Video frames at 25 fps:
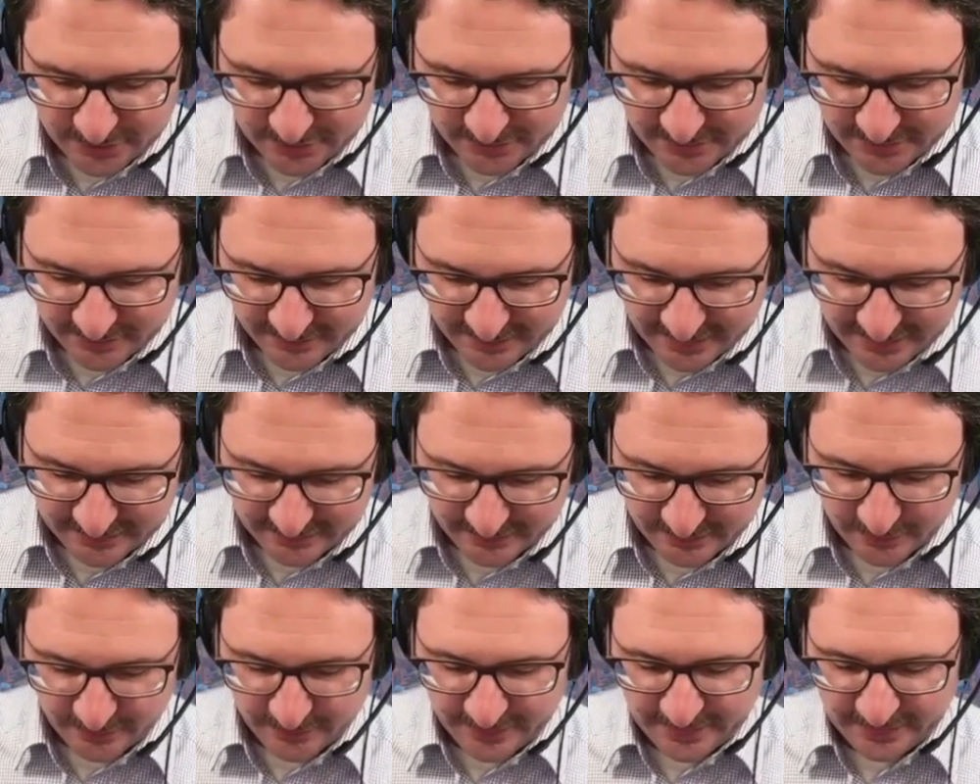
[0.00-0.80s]
So that's
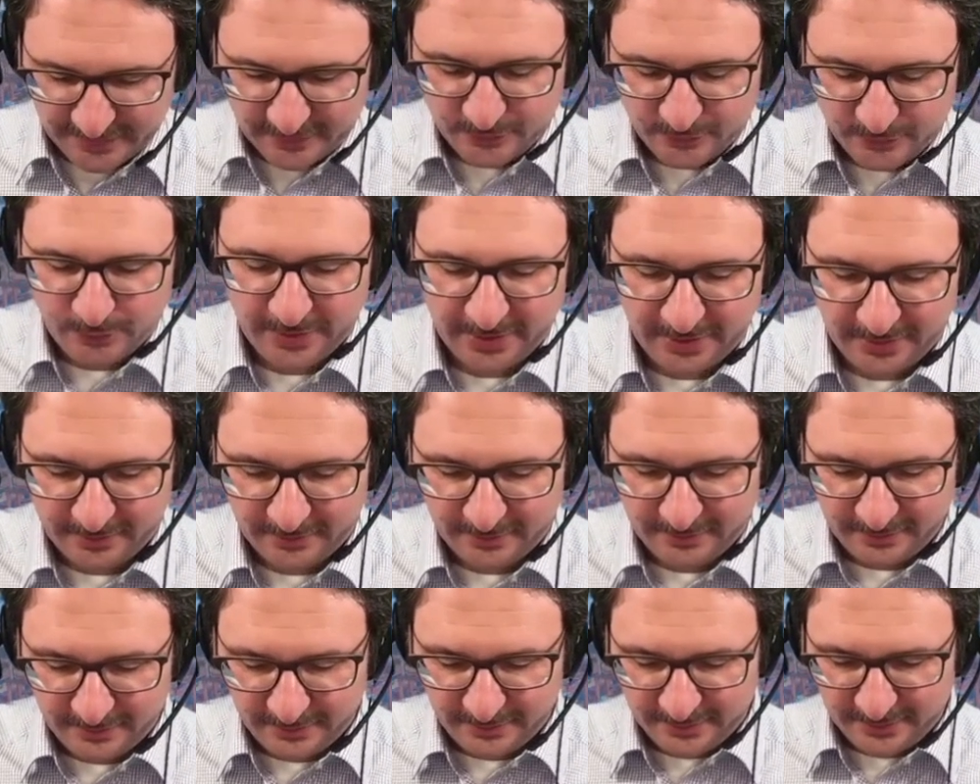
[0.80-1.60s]
correct as well.
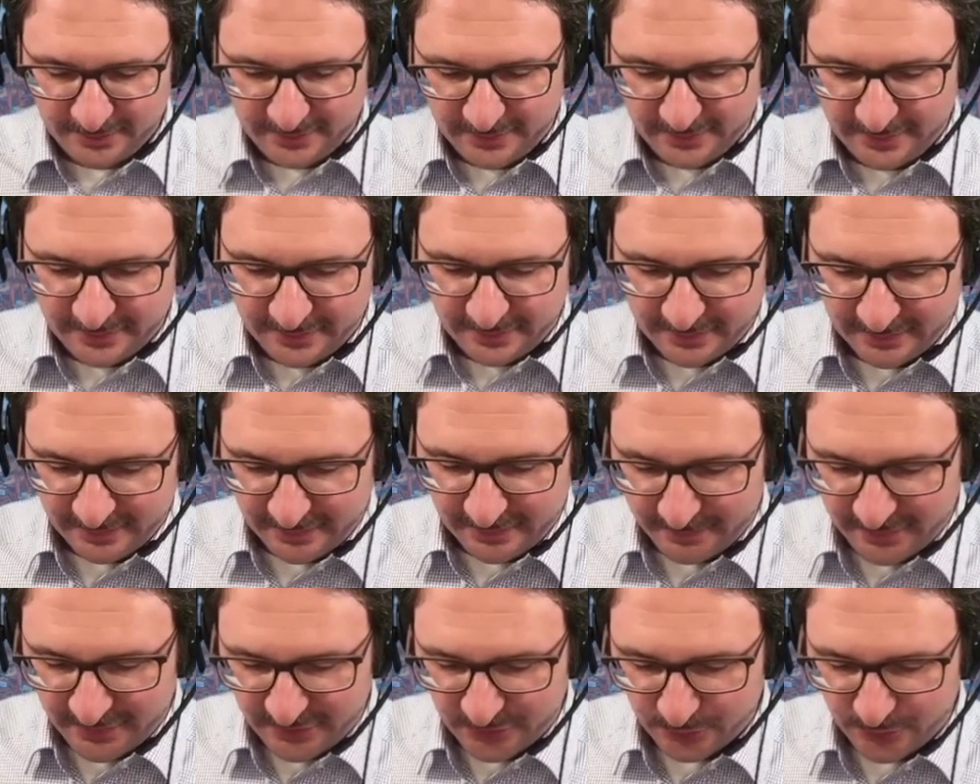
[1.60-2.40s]
Well,
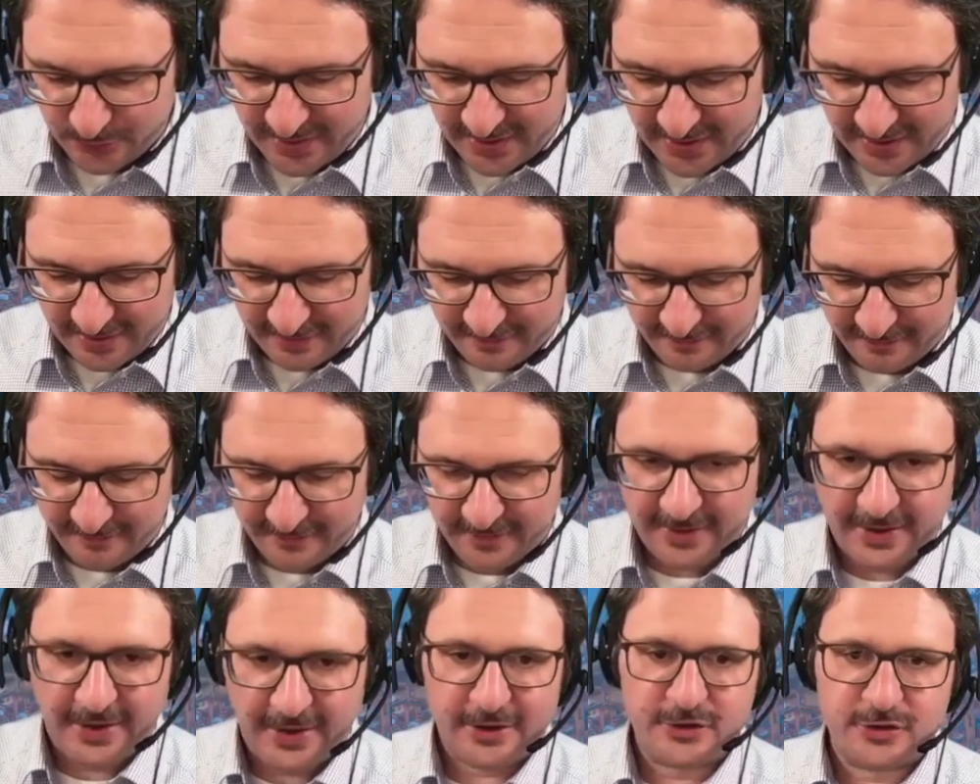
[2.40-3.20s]
that means we have
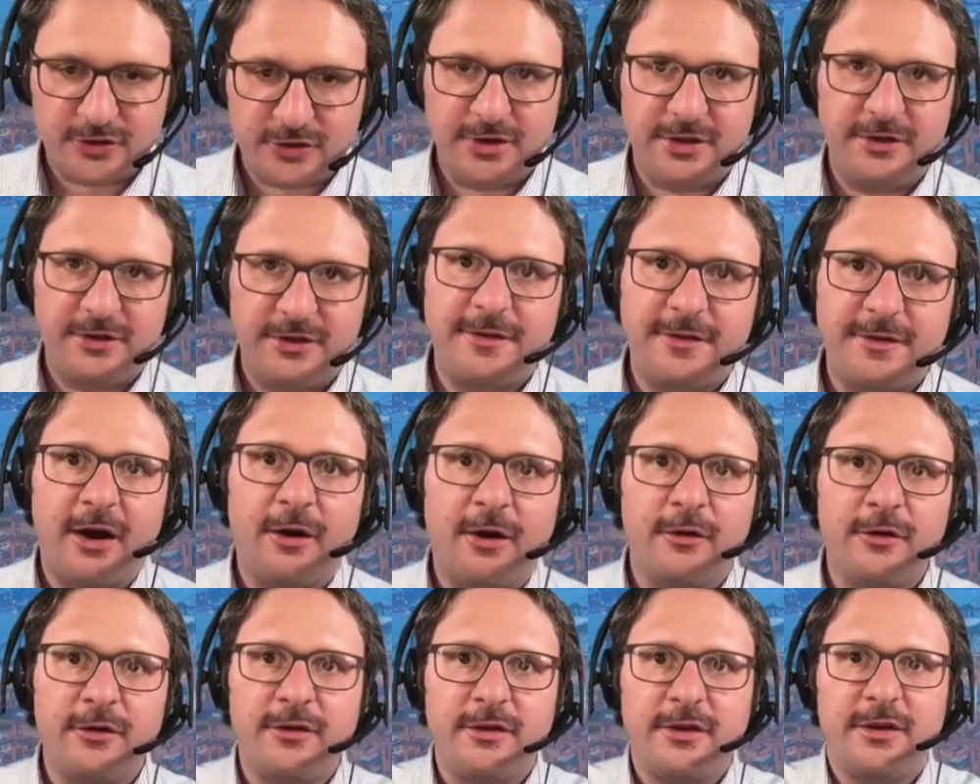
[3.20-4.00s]
actually
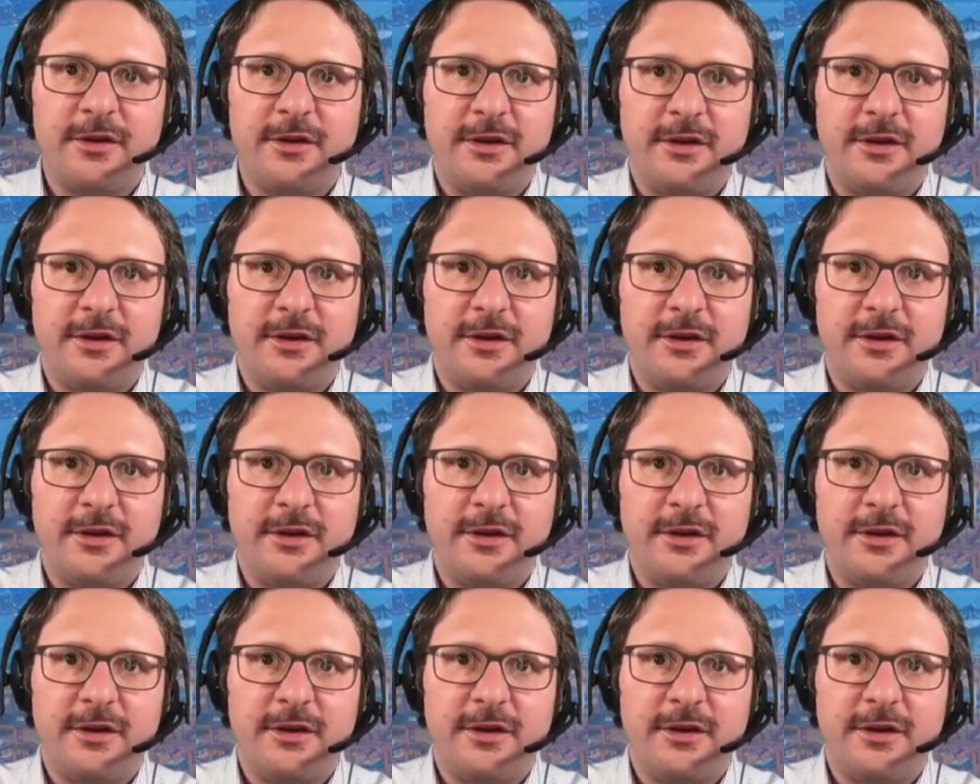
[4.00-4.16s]
found